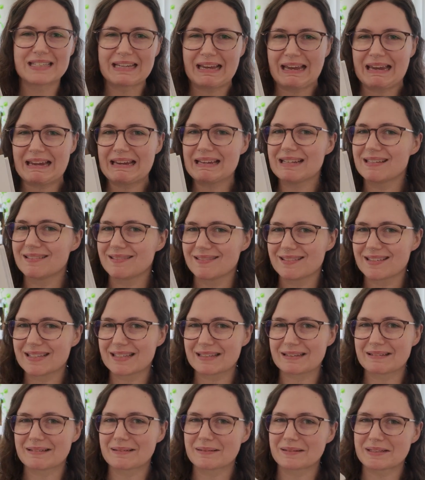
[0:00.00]
eat and
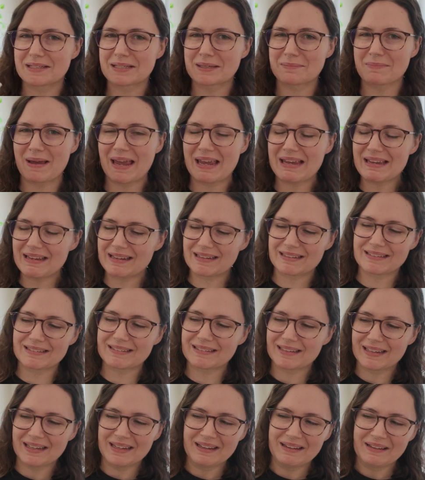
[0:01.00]
to make.
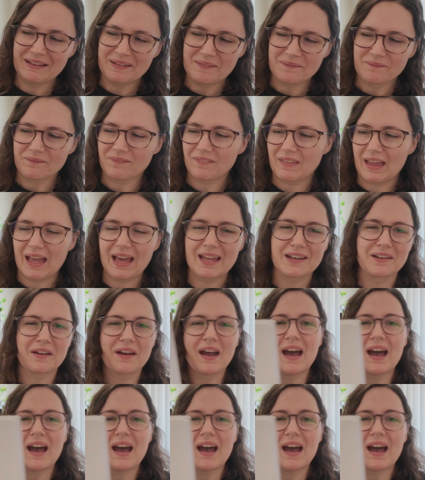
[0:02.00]
And I don't know,